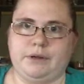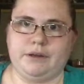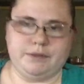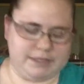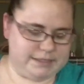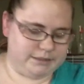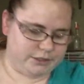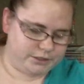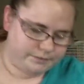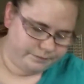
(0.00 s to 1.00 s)
we go with the
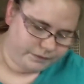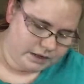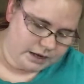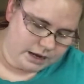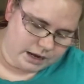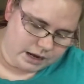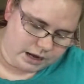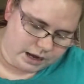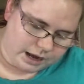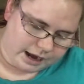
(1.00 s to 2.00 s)
scissors.
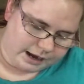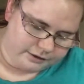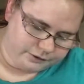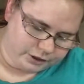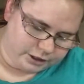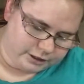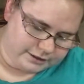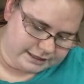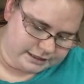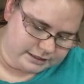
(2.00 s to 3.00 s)
I've
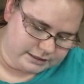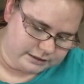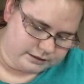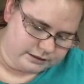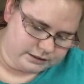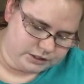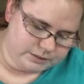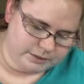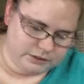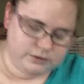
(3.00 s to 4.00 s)
heard that
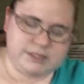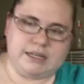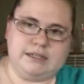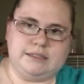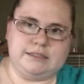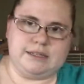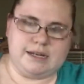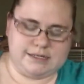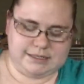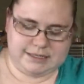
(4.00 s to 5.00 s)
Chibiusa does
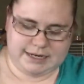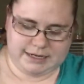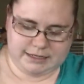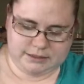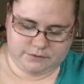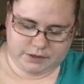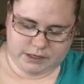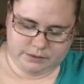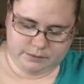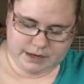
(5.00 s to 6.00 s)
not stand
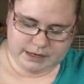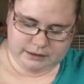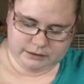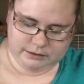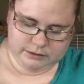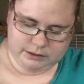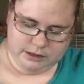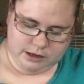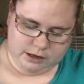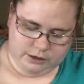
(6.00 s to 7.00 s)
very well
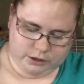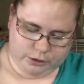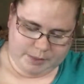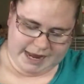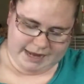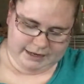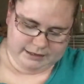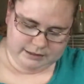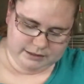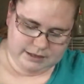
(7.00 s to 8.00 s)
on her peg
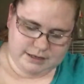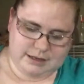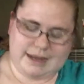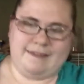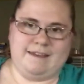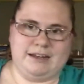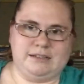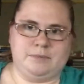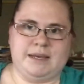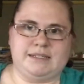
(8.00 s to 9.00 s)
and that
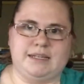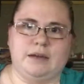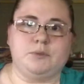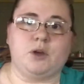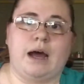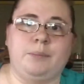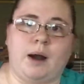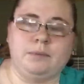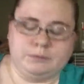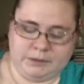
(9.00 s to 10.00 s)
it's messed up. So I
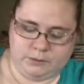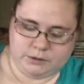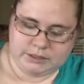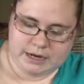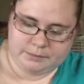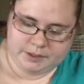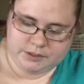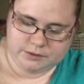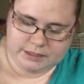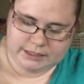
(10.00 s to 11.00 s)
probably will not be
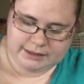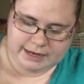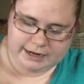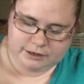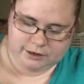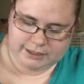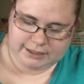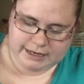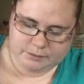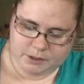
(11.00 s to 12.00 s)
doing that on
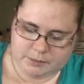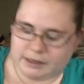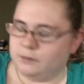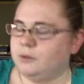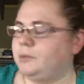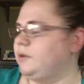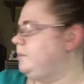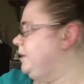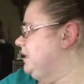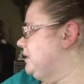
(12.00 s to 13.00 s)
camera, but I will pull the
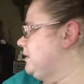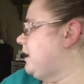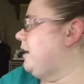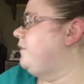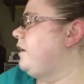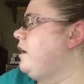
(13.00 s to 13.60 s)
pieces off